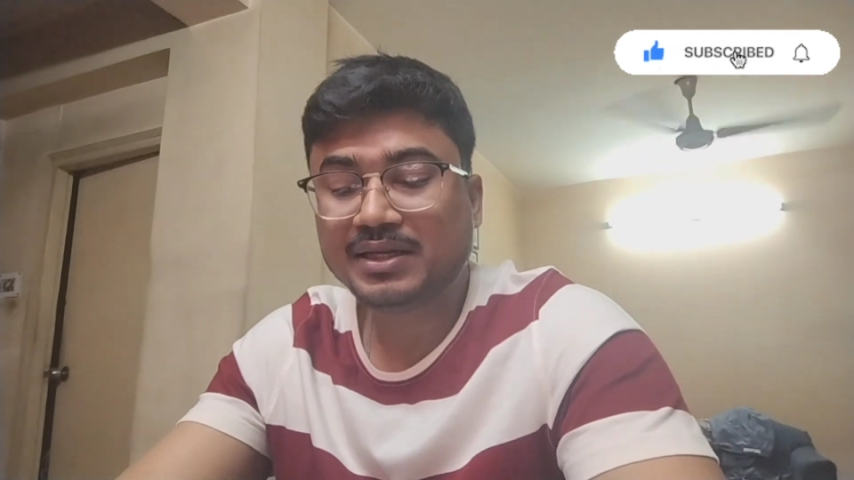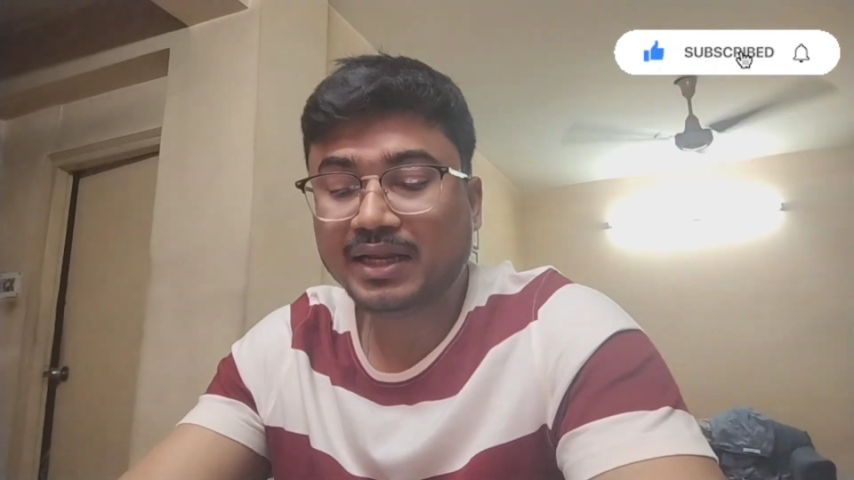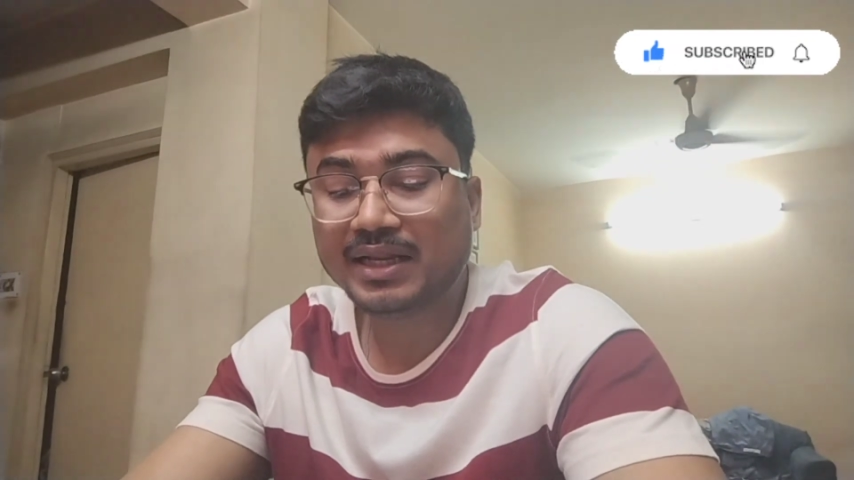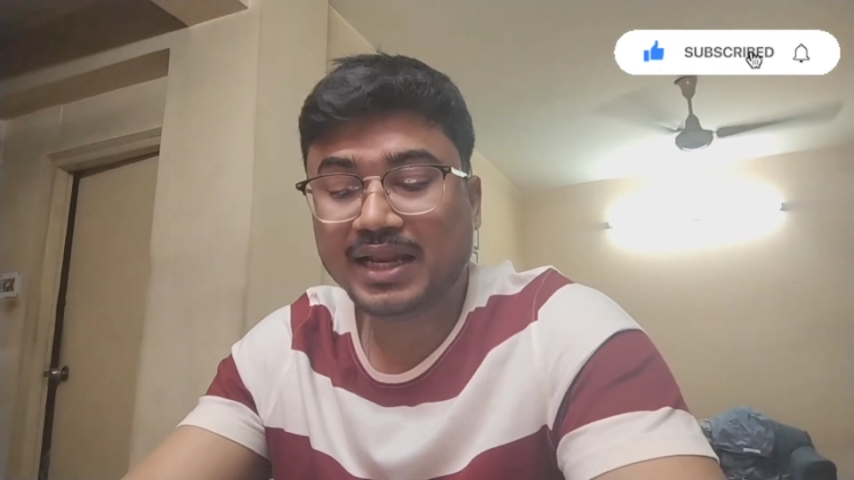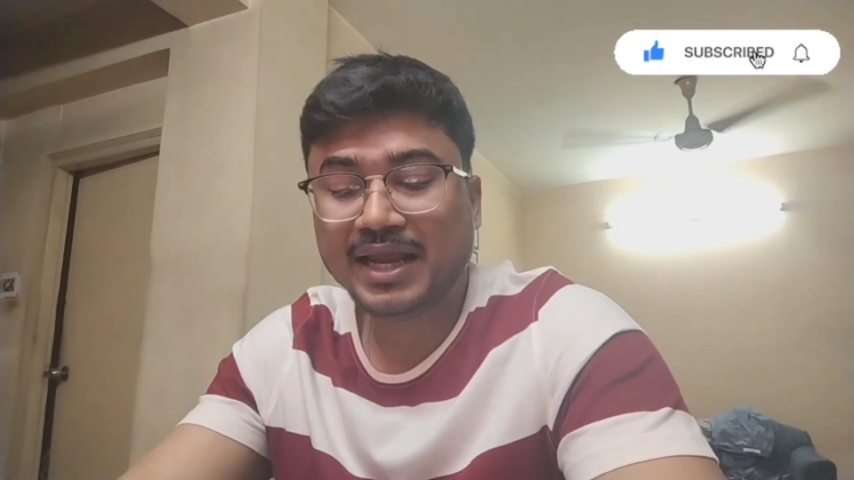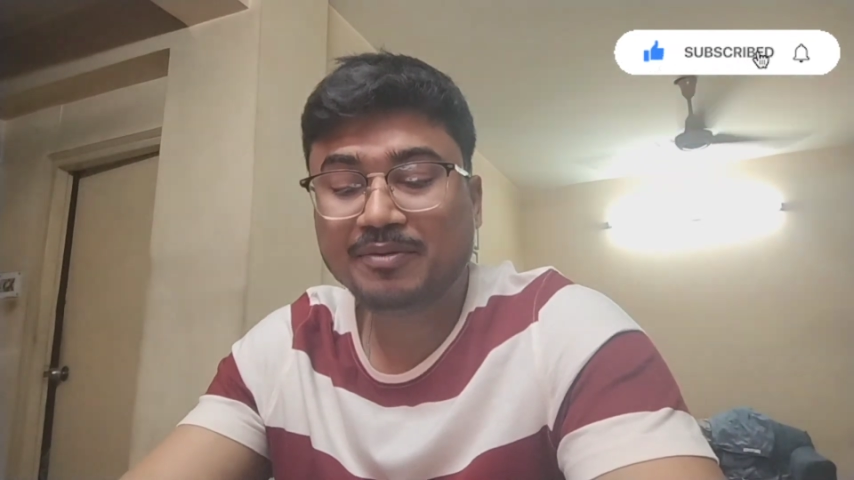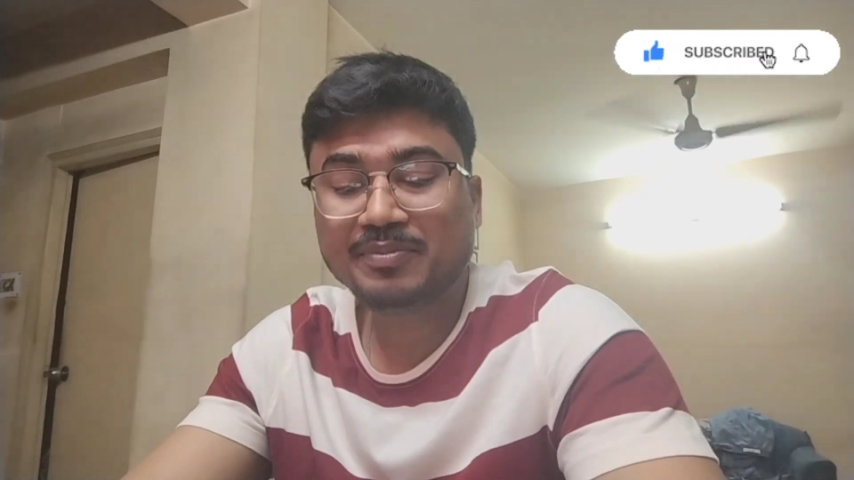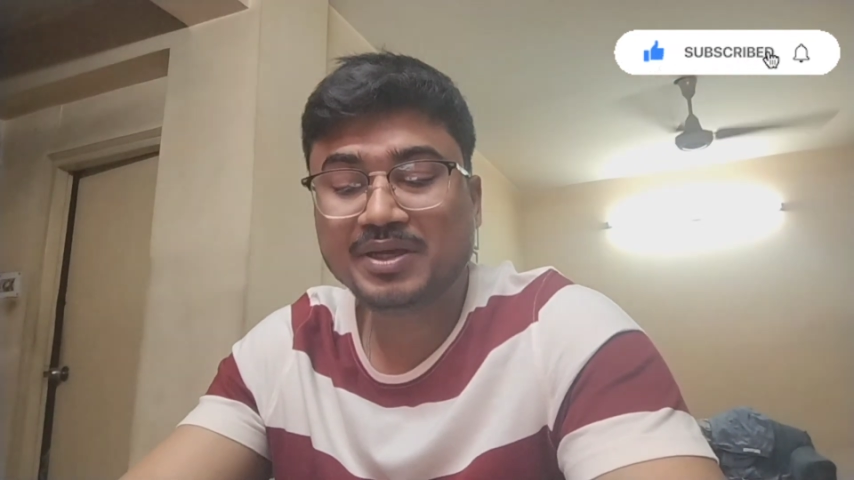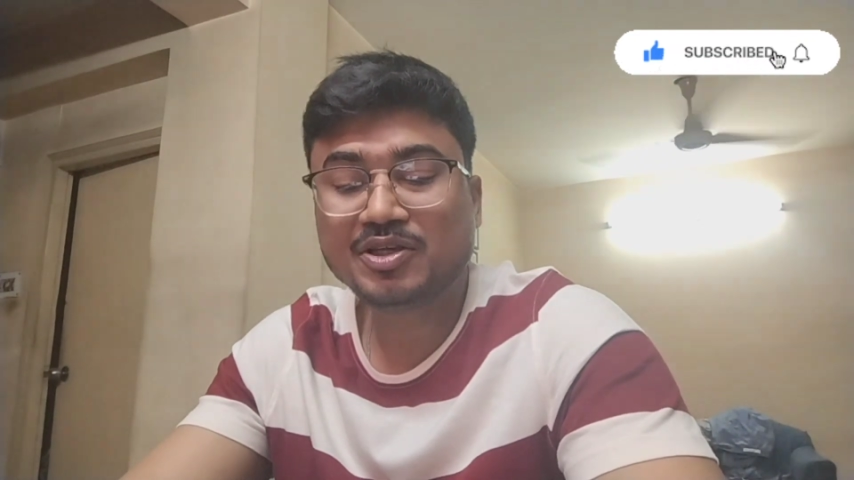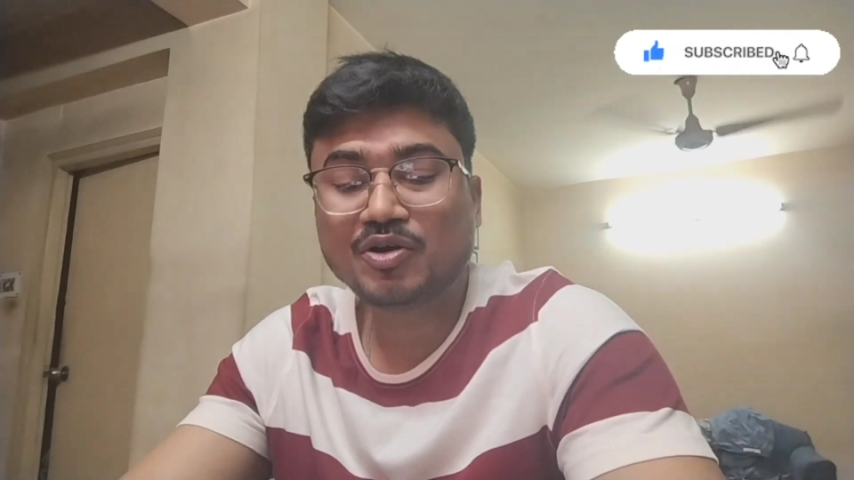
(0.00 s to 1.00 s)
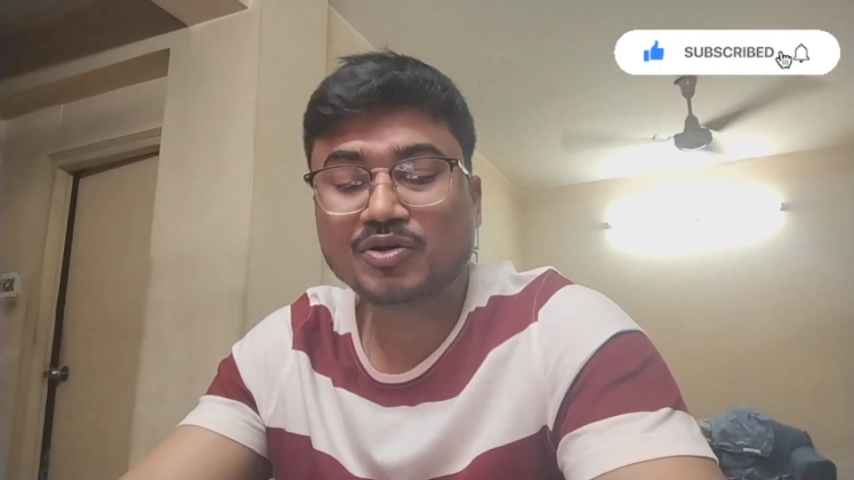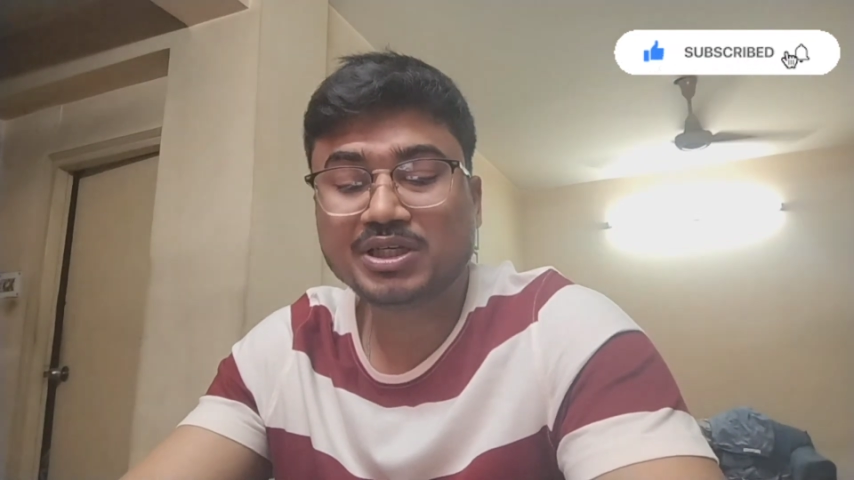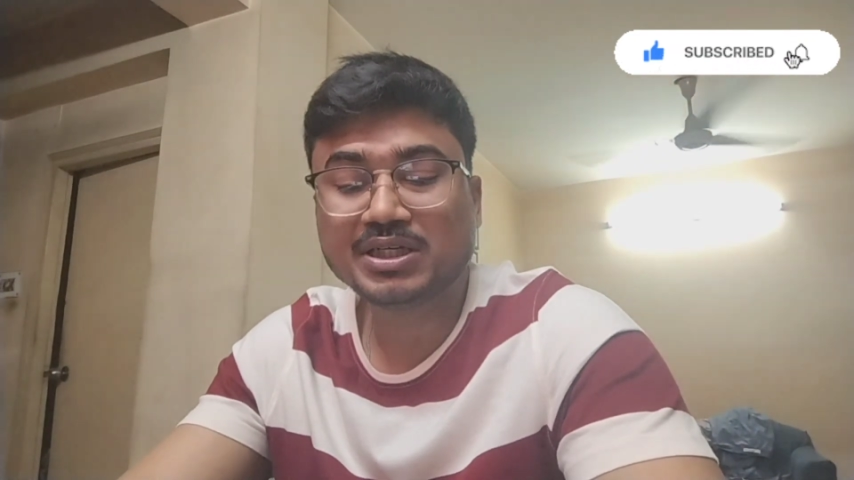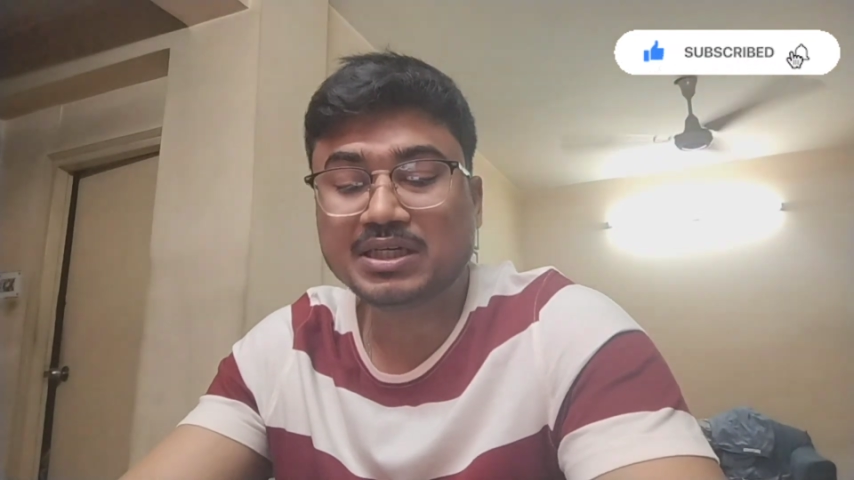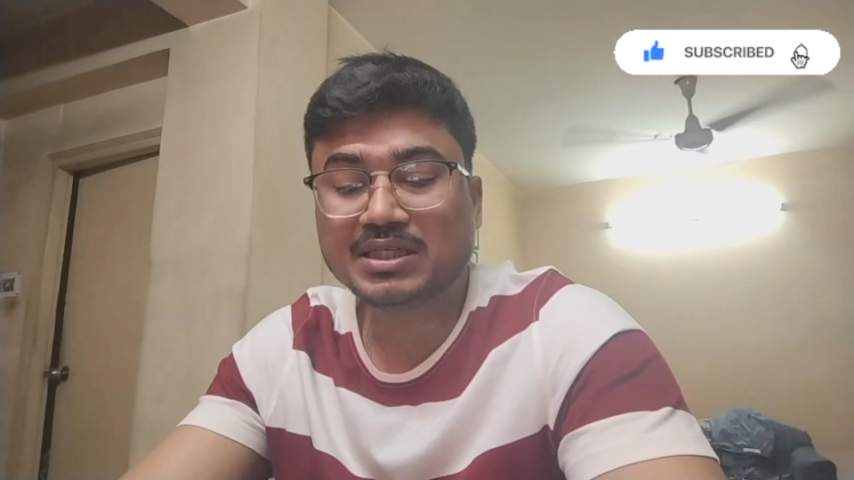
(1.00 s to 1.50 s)
lend me your
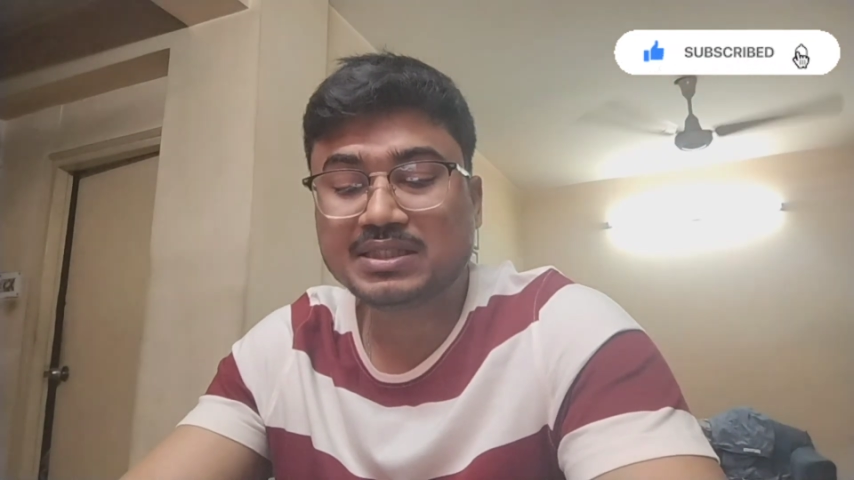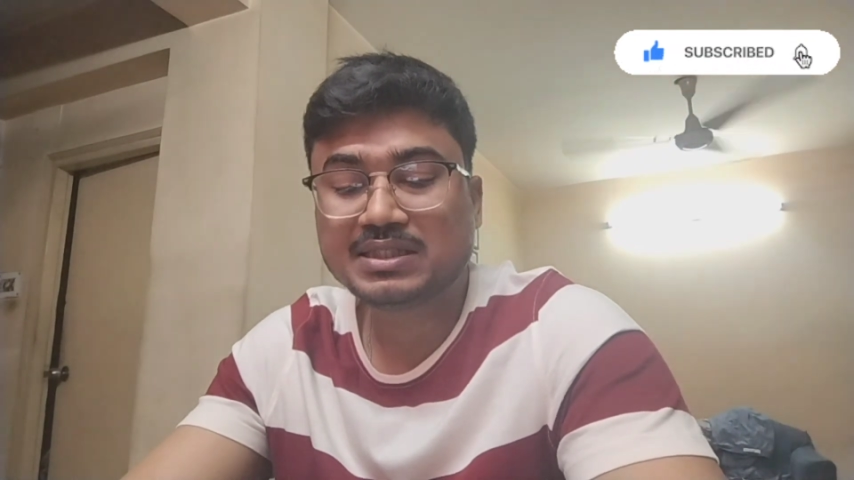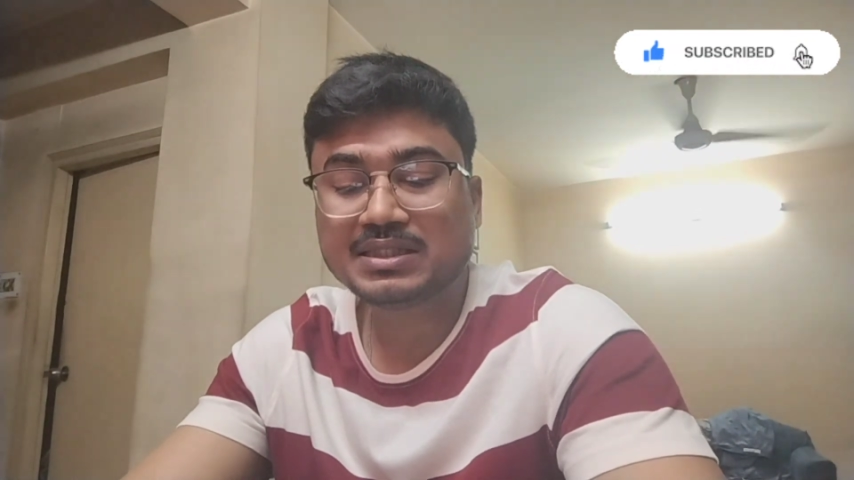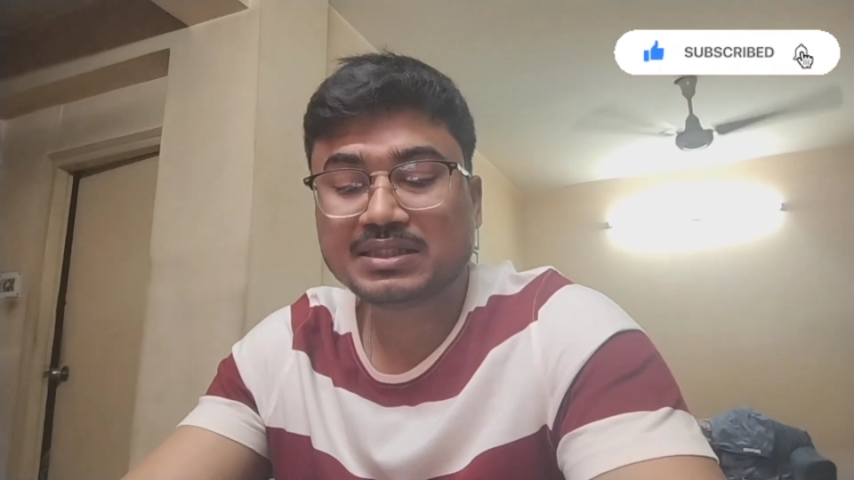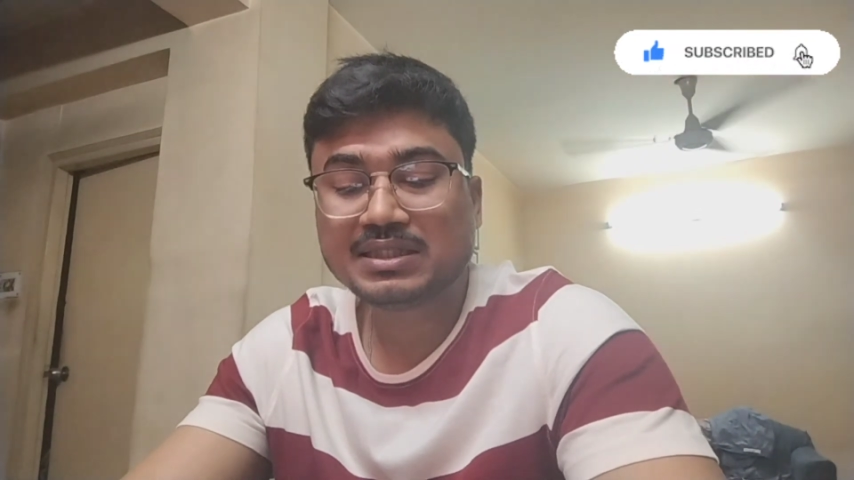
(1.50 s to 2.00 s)
ears.